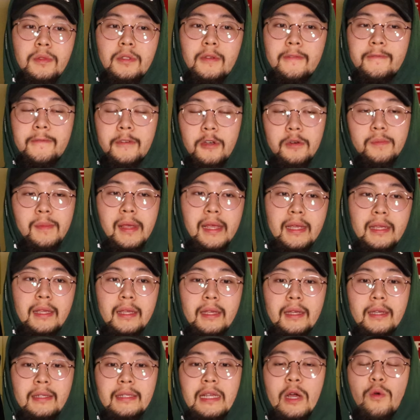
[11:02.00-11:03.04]
comes to
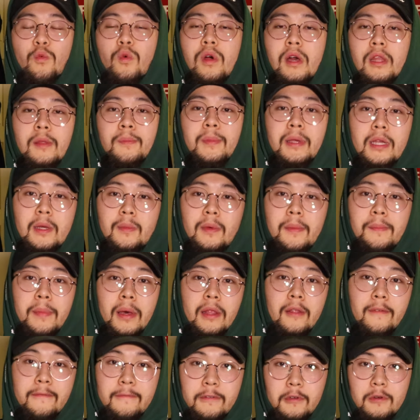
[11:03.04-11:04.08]
filmmaking, because I want to become a
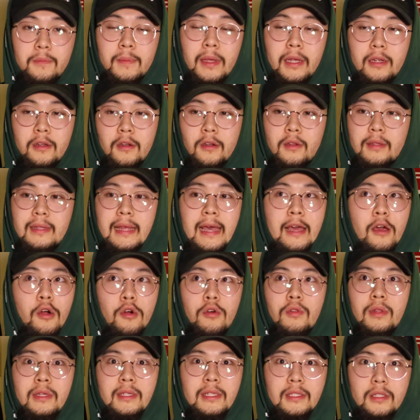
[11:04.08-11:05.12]
better filmmaker, not
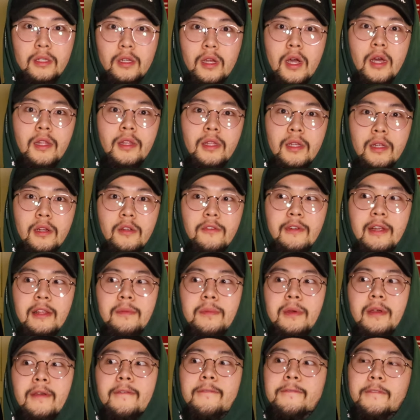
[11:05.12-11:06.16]
only just a content
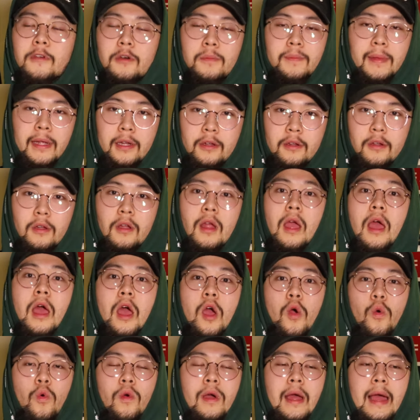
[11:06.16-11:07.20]
creator, but a filmmaker
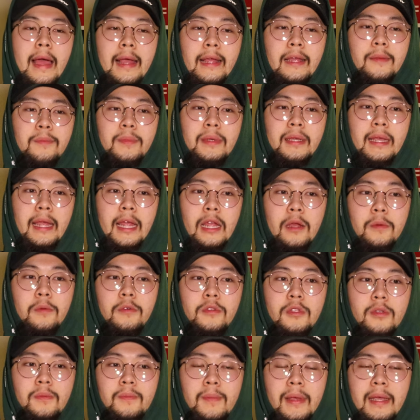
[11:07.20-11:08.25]
where I could be
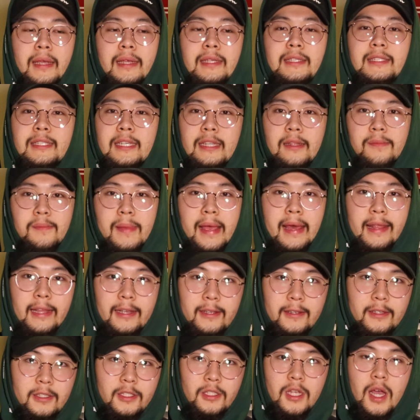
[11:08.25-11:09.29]
able to make
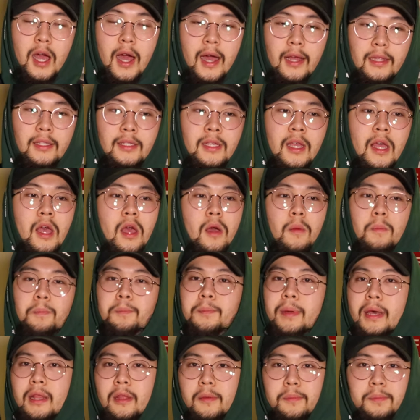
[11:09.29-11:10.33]
cinematic shots,
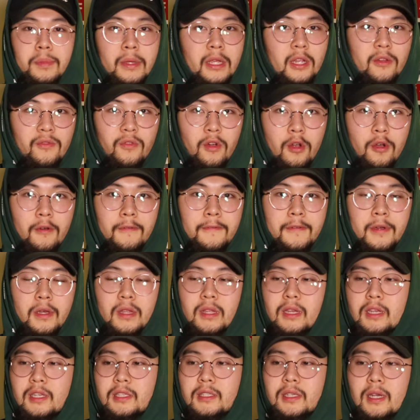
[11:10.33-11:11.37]
better b-roll
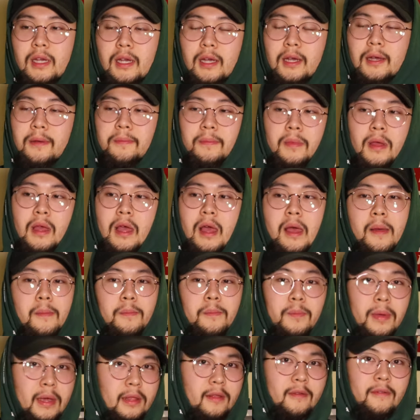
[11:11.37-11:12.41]
footage, better
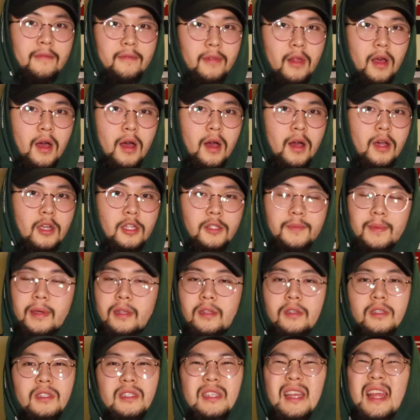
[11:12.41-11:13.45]
vlogs,
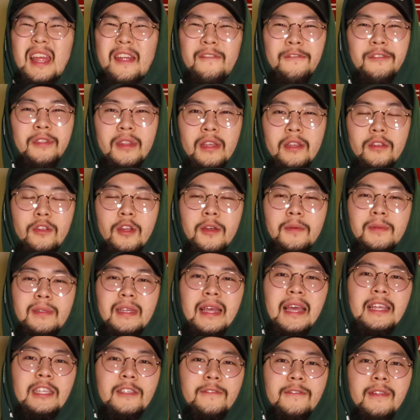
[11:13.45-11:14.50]
better just everything, you know what I'm
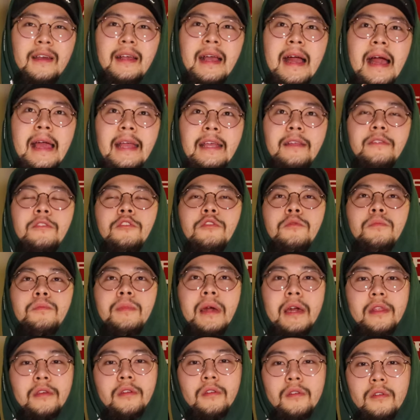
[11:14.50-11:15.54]
saying? I just feel like I could do
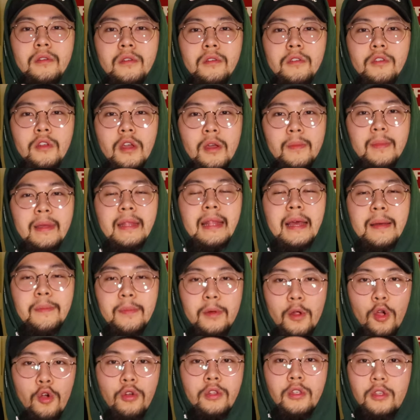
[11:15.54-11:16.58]
better, you know what I mean?
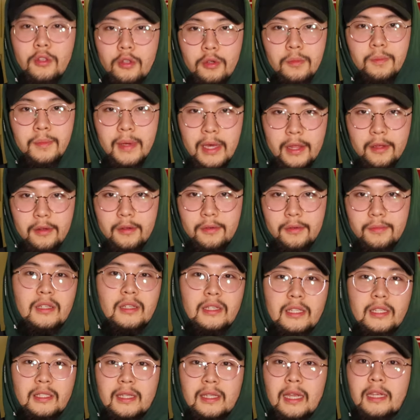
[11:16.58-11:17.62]
I'm going to do better.
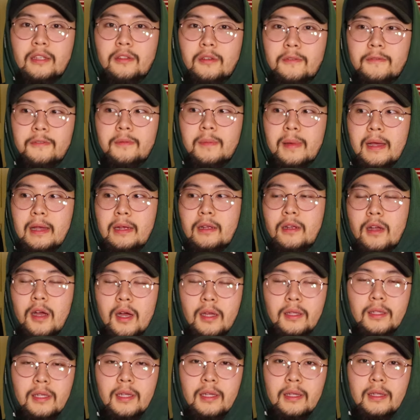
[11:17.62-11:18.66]
So just stay tuned for my
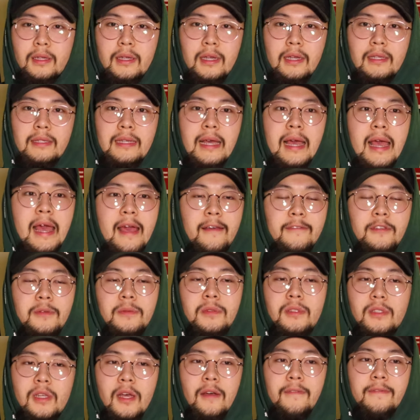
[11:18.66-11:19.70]
content, because I have
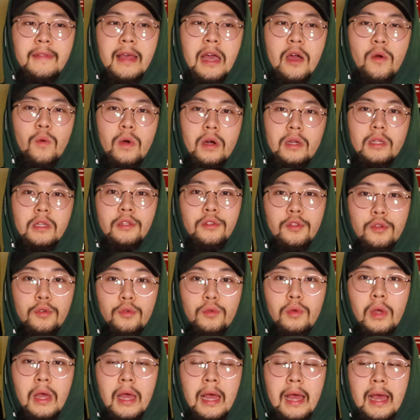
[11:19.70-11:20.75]
some stuff that I want to
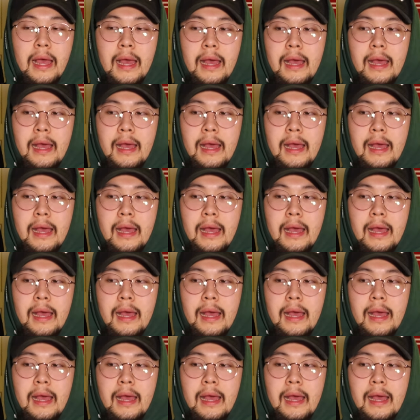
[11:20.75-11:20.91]
do.